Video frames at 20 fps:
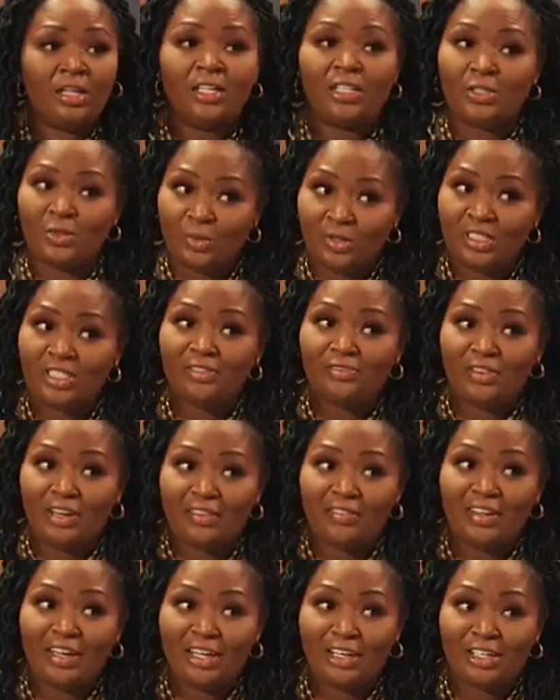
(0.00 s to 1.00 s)

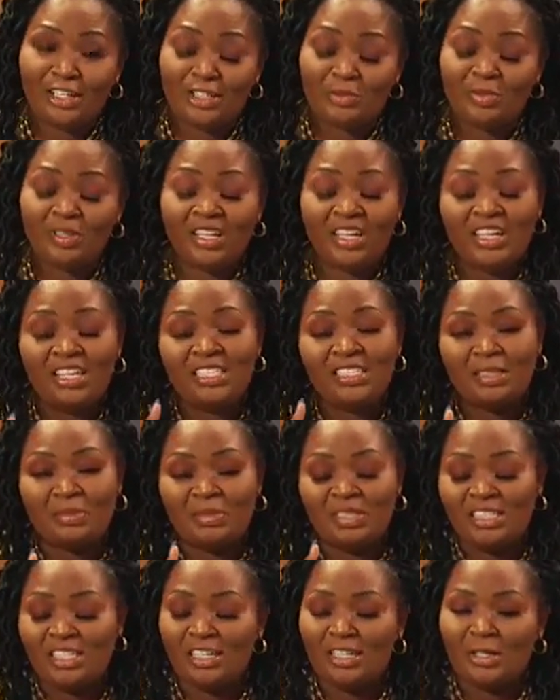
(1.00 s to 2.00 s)
$25 because let
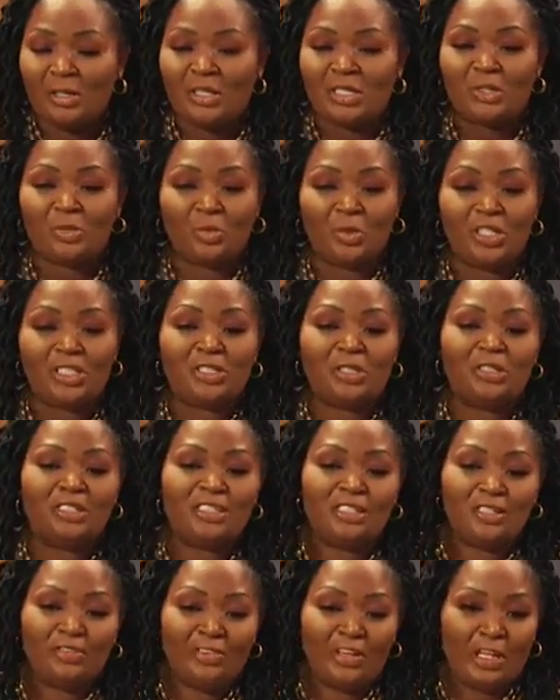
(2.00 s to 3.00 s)
me tell you, it's research
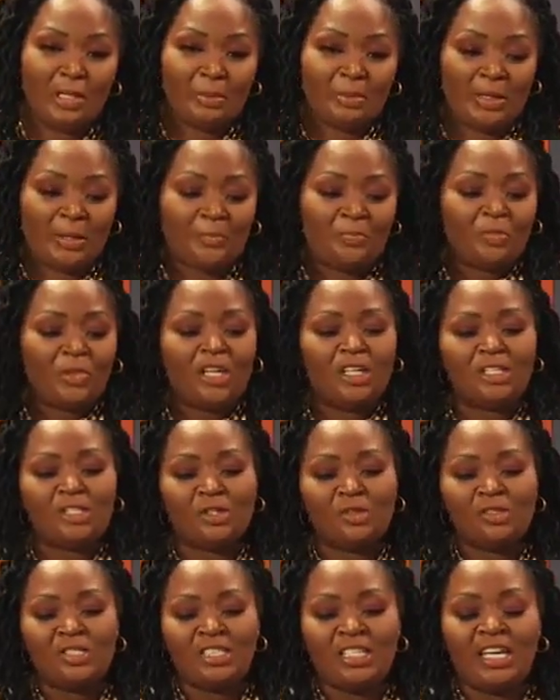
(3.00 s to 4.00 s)
and development.
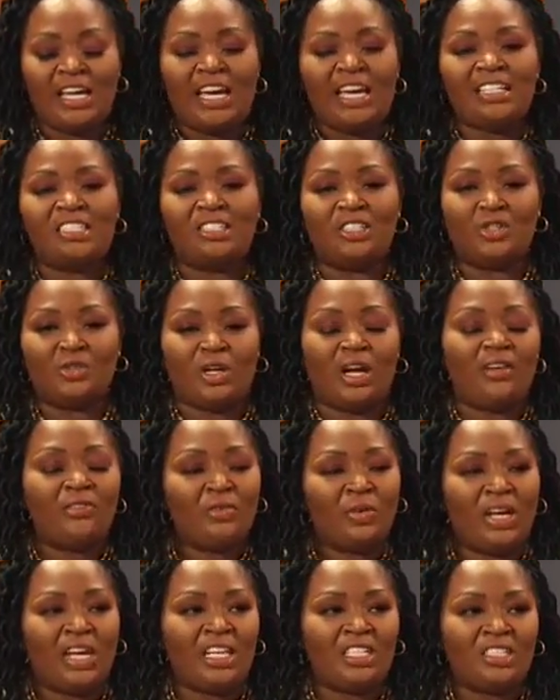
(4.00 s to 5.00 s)
So see, as a
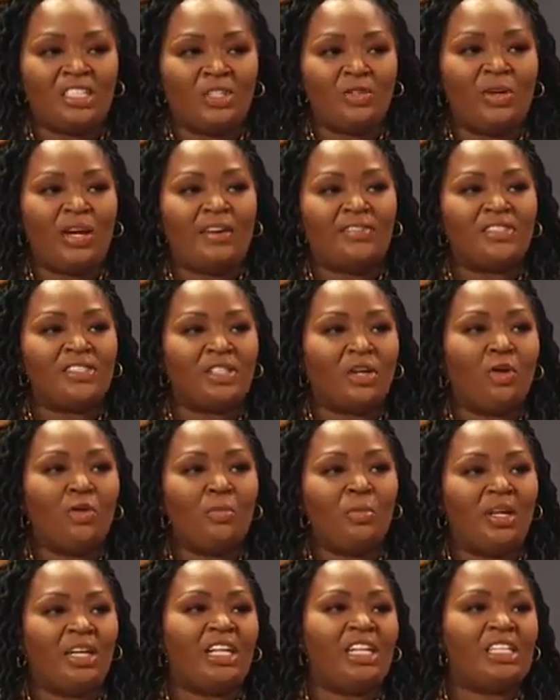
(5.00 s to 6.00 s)
travel agent, you have so
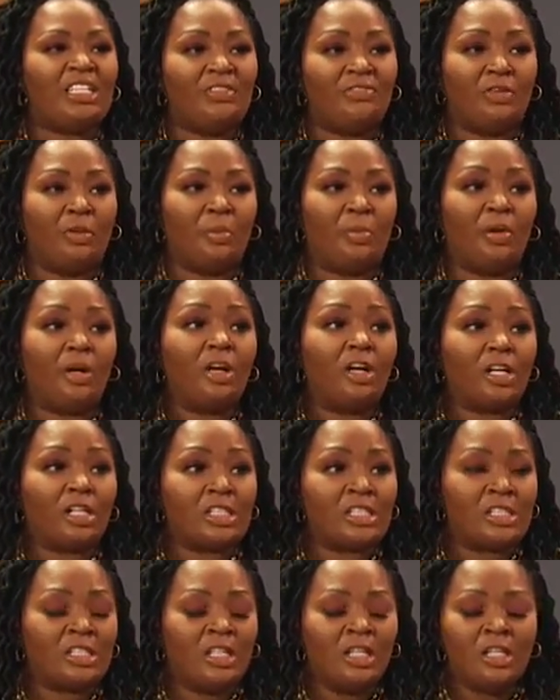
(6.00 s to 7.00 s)
many different
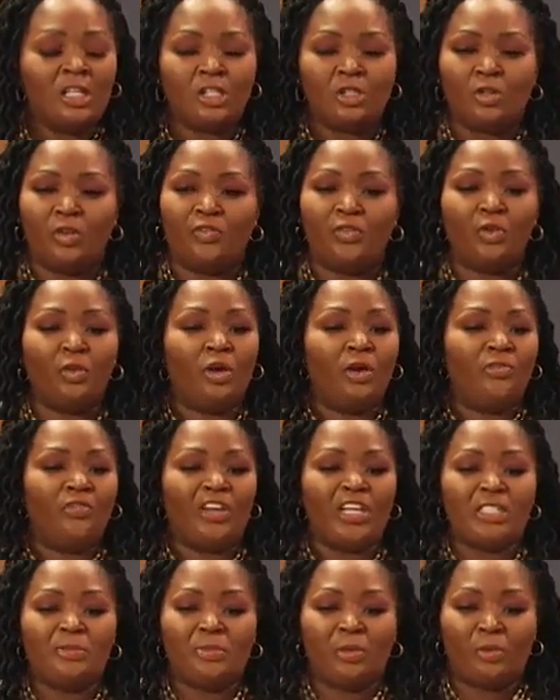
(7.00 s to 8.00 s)
perks. So if you go on
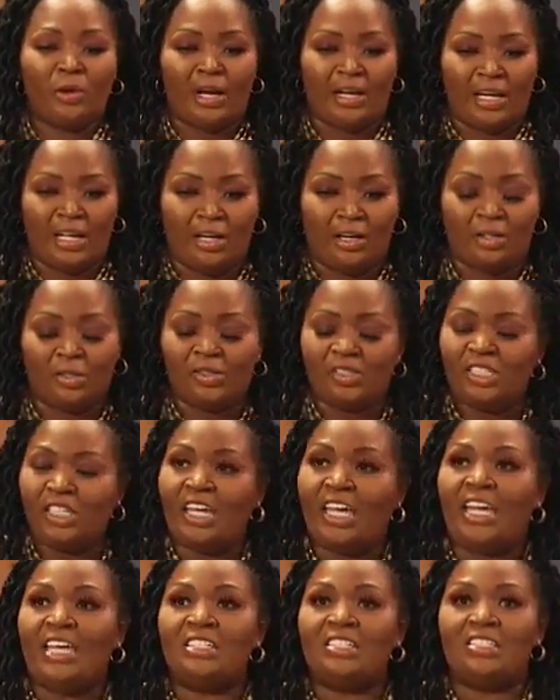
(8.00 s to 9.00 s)
Facebook right now, you'll see
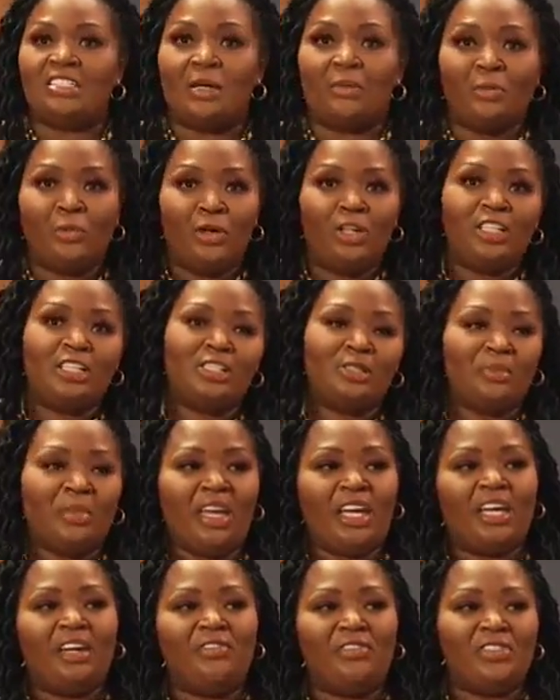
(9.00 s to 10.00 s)
agents, "I'm going to
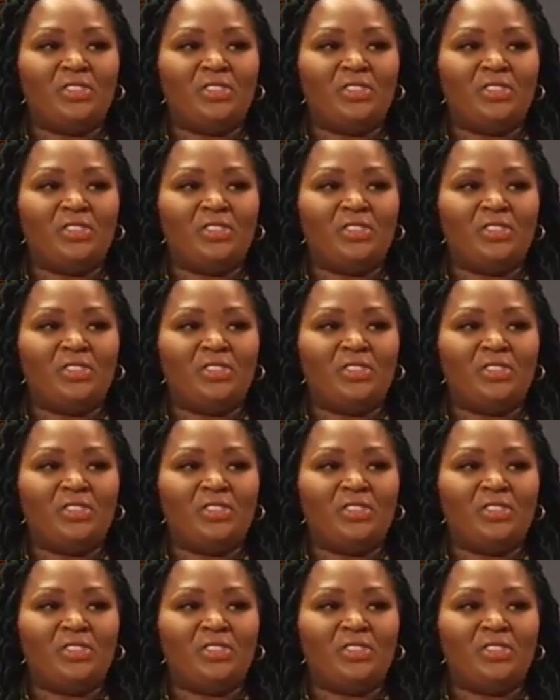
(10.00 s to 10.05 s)
Jamaica for